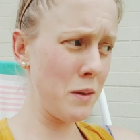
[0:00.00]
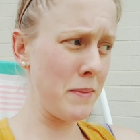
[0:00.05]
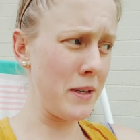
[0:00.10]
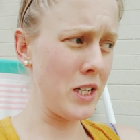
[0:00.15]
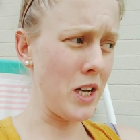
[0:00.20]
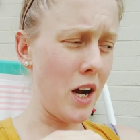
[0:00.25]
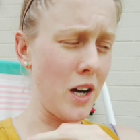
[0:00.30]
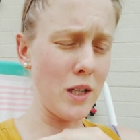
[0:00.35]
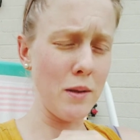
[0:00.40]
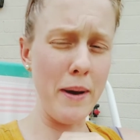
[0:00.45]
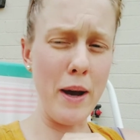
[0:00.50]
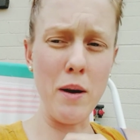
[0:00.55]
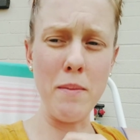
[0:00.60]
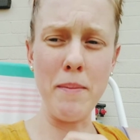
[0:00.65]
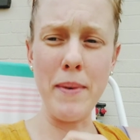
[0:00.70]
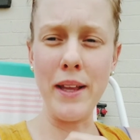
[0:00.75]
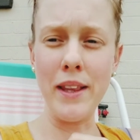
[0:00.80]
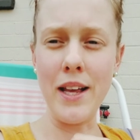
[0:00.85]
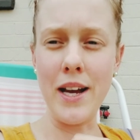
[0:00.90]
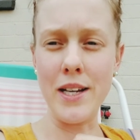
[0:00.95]
talked about in
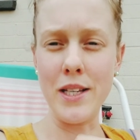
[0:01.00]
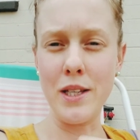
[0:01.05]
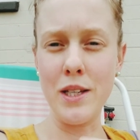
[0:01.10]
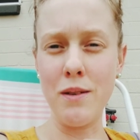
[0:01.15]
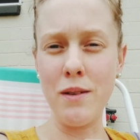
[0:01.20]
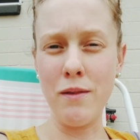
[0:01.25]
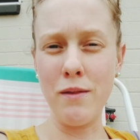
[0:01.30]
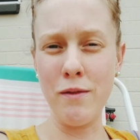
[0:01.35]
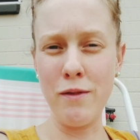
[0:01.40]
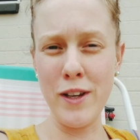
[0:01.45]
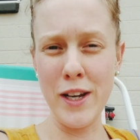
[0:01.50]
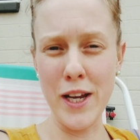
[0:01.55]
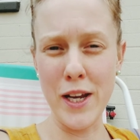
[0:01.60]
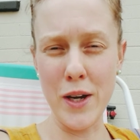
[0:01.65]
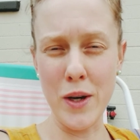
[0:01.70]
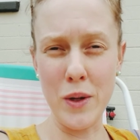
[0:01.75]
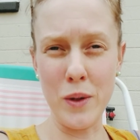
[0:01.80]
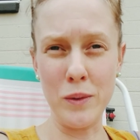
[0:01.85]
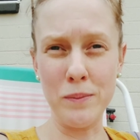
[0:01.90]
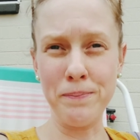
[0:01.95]
my last
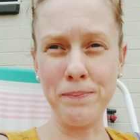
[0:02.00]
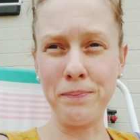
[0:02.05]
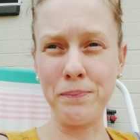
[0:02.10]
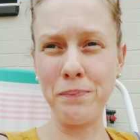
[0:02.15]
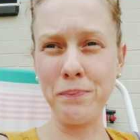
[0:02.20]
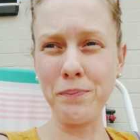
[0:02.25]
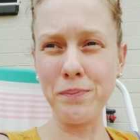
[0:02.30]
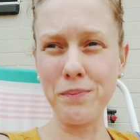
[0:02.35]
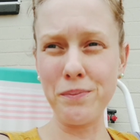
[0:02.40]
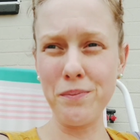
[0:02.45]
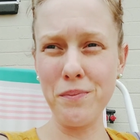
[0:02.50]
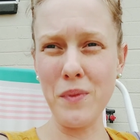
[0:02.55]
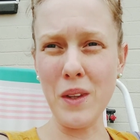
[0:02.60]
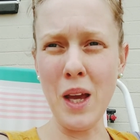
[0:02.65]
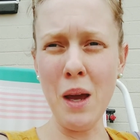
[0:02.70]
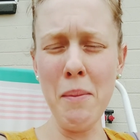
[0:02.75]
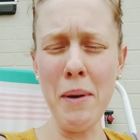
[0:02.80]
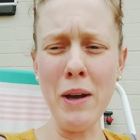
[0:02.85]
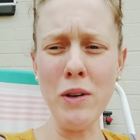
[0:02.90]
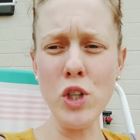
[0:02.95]
video
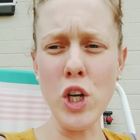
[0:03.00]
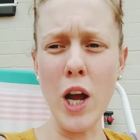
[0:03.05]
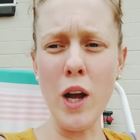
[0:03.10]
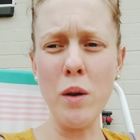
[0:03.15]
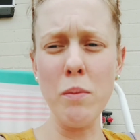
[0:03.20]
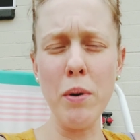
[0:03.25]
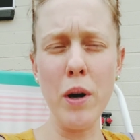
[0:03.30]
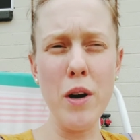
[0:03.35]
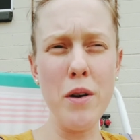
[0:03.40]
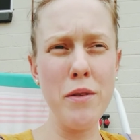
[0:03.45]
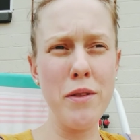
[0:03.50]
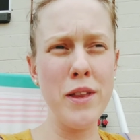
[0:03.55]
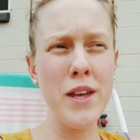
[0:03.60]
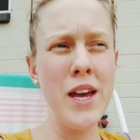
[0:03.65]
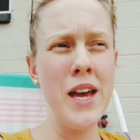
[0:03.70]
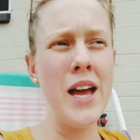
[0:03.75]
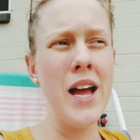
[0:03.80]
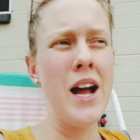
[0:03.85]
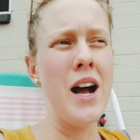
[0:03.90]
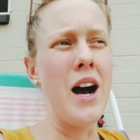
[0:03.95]
about childbirth,
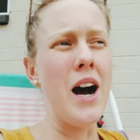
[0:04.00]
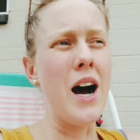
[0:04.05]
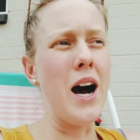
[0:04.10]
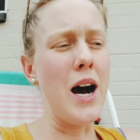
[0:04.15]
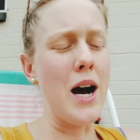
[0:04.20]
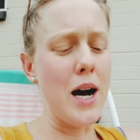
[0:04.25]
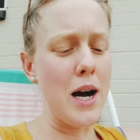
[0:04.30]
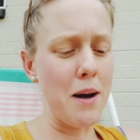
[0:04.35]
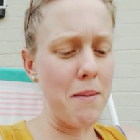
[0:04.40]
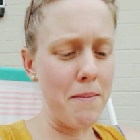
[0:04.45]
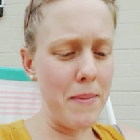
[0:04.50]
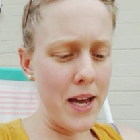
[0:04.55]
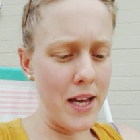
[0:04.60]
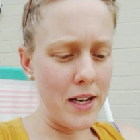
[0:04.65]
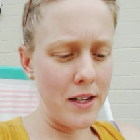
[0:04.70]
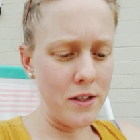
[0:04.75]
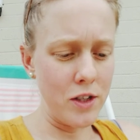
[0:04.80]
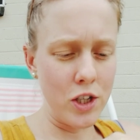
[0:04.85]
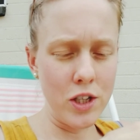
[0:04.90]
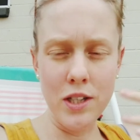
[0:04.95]

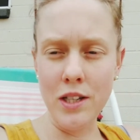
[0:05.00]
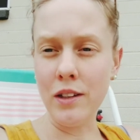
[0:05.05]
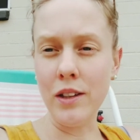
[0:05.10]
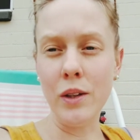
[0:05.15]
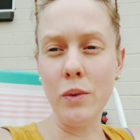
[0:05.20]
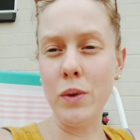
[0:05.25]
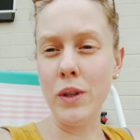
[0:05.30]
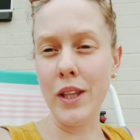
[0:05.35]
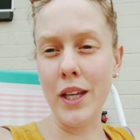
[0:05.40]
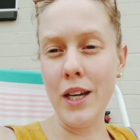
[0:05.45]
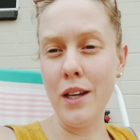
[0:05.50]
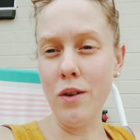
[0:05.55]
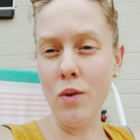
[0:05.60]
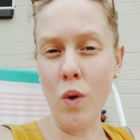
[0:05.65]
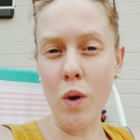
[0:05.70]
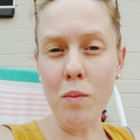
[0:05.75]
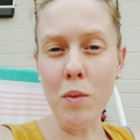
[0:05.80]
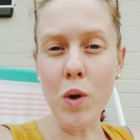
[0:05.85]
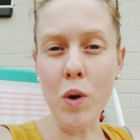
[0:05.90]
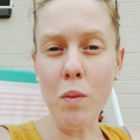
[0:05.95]
and just dealing with like
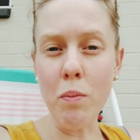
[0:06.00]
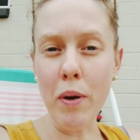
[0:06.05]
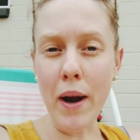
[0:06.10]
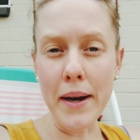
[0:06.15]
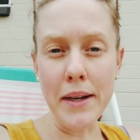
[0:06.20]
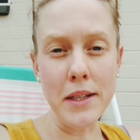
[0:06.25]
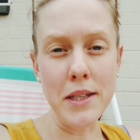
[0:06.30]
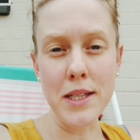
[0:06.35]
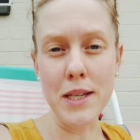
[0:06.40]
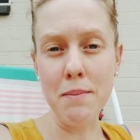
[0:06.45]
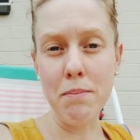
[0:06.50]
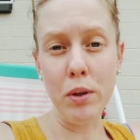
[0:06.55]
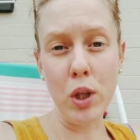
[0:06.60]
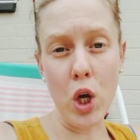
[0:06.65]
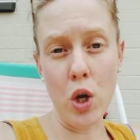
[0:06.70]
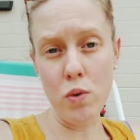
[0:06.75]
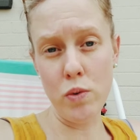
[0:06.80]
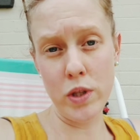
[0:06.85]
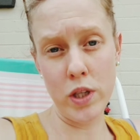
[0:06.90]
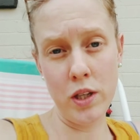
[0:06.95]
normal pregnancy
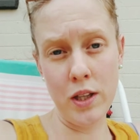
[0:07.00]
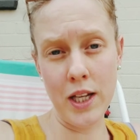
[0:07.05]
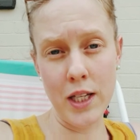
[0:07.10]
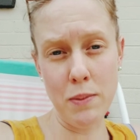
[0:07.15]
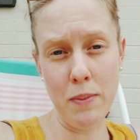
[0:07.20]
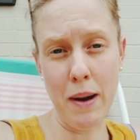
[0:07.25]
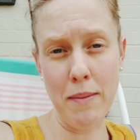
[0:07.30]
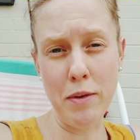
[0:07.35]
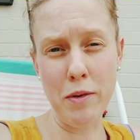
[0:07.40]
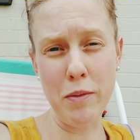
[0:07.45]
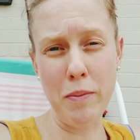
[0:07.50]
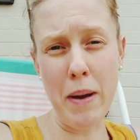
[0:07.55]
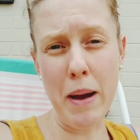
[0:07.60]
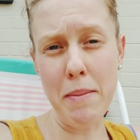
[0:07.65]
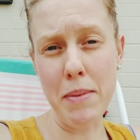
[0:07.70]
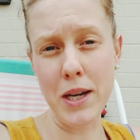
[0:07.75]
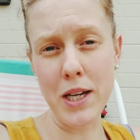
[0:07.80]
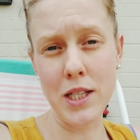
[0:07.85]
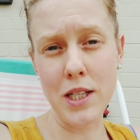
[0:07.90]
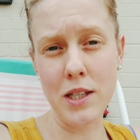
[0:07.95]
bloat. That's probably my
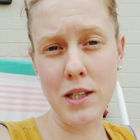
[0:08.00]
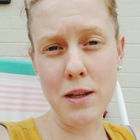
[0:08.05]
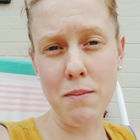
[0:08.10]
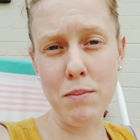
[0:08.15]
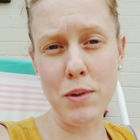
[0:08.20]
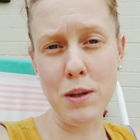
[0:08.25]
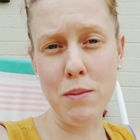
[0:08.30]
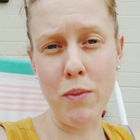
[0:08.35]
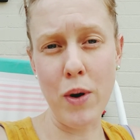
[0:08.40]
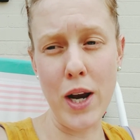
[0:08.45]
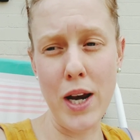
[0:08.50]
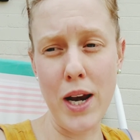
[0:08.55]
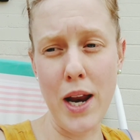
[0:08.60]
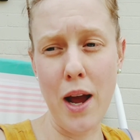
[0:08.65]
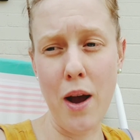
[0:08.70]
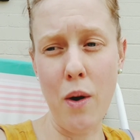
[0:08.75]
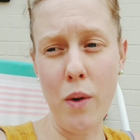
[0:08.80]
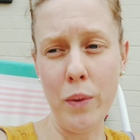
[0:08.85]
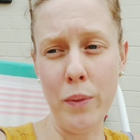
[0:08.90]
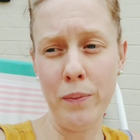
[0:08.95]
biggest symptom right now.